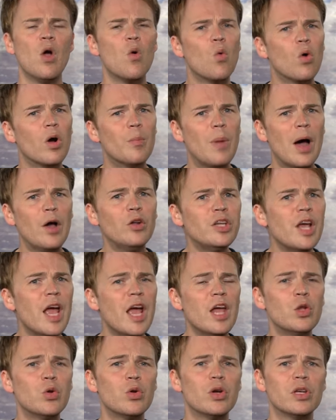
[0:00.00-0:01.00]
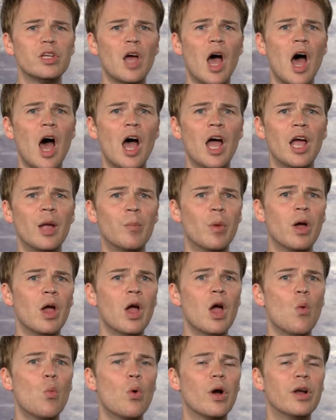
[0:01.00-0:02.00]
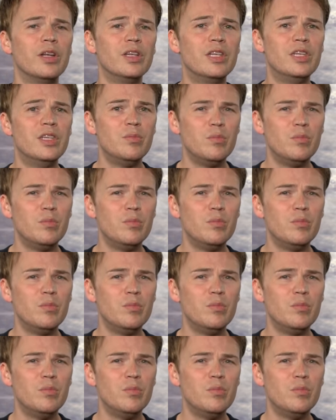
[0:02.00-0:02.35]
we're about to enter a time where